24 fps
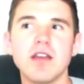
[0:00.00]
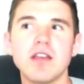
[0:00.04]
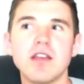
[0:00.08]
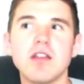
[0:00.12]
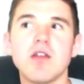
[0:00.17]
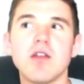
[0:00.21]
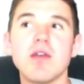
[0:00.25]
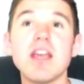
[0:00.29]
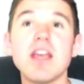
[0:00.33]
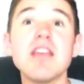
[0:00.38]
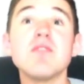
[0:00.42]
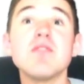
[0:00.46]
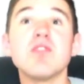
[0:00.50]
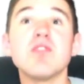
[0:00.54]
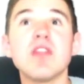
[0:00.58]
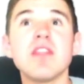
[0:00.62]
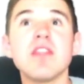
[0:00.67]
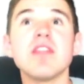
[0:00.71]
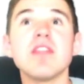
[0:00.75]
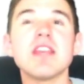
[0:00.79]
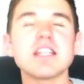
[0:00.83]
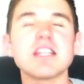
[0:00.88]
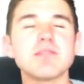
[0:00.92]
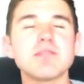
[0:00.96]
even
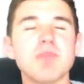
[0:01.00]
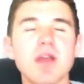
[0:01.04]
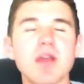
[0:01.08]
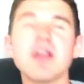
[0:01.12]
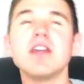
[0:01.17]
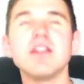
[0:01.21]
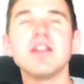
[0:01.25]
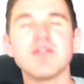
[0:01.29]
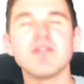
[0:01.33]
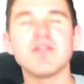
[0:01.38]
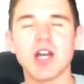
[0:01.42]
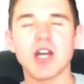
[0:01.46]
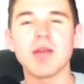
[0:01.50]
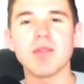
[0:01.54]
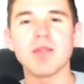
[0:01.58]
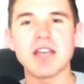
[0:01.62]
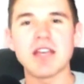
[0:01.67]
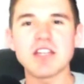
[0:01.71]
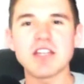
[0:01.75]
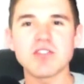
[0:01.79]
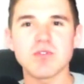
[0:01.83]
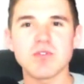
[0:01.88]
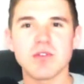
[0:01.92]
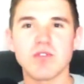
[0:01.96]
in this period of time of
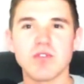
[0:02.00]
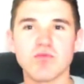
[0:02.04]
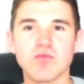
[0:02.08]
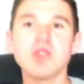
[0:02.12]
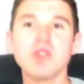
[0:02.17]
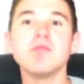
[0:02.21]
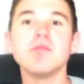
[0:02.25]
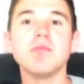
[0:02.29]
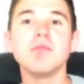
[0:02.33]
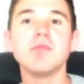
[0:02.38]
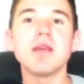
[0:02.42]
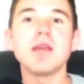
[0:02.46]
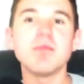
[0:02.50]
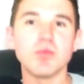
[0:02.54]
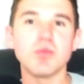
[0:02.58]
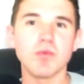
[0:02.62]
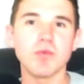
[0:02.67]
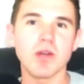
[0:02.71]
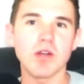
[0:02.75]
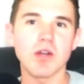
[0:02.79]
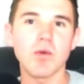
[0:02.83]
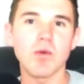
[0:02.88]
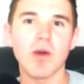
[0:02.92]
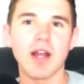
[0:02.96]
history, the Roman people
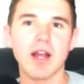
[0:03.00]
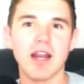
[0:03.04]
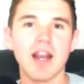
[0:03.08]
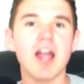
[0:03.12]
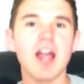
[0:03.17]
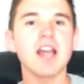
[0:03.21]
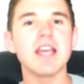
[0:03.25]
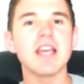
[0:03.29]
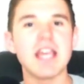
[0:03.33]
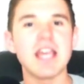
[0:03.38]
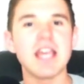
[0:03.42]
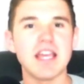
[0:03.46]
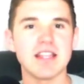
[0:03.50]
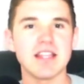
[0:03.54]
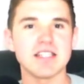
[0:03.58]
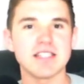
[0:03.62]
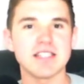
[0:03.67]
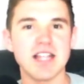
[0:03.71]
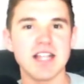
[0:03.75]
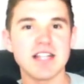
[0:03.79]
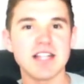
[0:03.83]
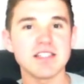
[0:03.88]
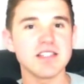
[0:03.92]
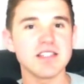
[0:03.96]
were quite lucky in the
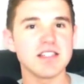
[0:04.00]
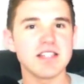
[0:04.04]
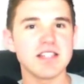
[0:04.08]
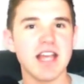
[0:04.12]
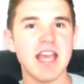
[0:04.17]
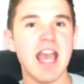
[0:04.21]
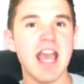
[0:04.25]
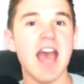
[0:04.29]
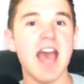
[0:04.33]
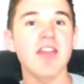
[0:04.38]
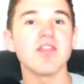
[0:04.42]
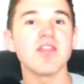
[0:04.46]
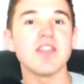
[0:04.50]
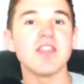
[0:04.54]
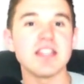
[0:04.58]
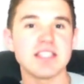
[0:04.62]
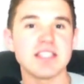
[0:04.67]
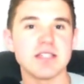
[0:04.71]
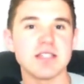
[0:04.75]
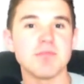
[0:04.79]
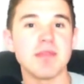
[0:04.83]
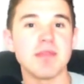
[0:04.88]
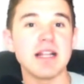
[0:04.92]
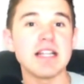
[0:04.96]
sense that they had
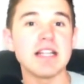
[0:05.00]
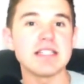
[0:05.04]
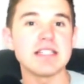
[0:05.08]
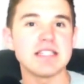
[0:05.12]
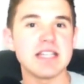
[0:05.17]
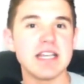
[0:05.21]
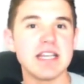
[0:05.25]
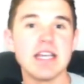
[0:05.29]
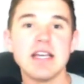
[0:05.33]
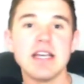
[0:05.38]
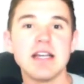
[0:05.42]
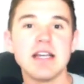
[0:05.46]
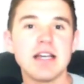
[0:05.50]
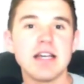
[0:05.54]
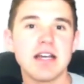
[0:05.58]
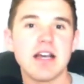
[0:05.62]
this ability,